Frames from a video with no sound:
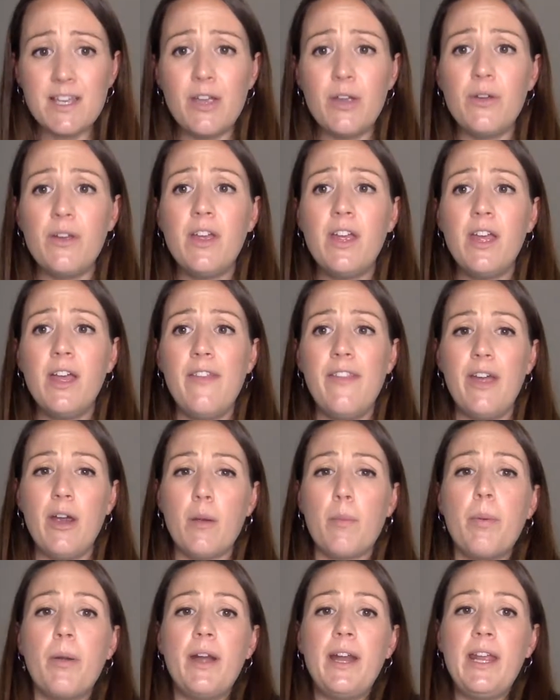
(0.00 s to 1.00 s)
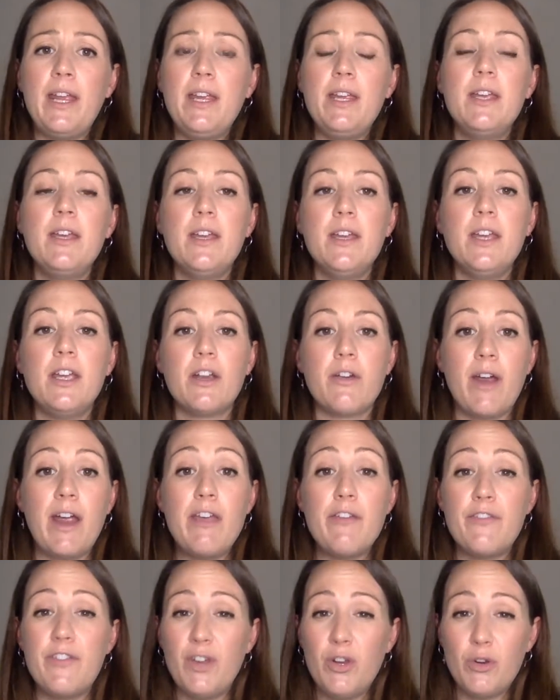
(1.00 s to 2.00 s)
so they're a pretty
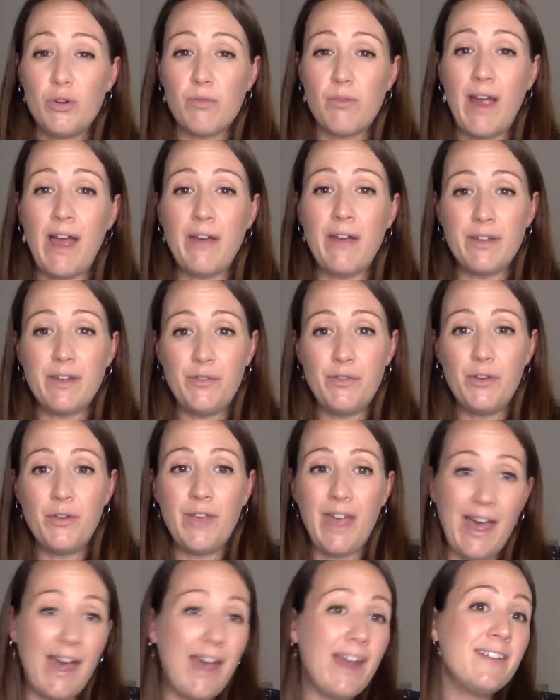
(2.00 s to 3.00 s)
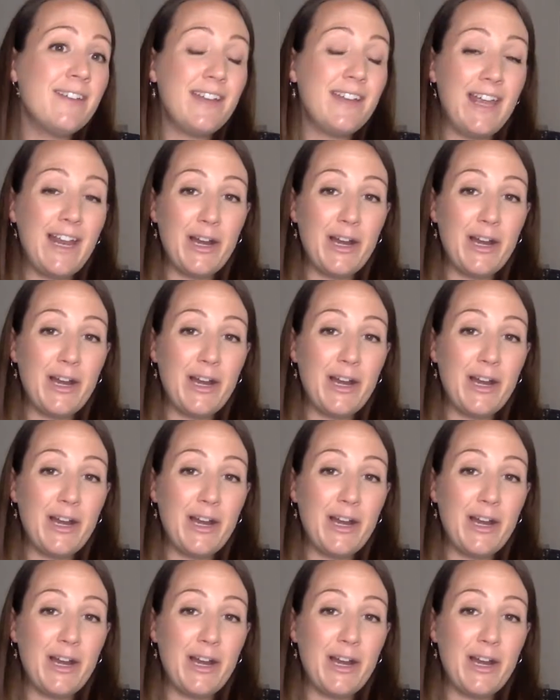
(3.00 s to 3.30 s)
great food all round if you can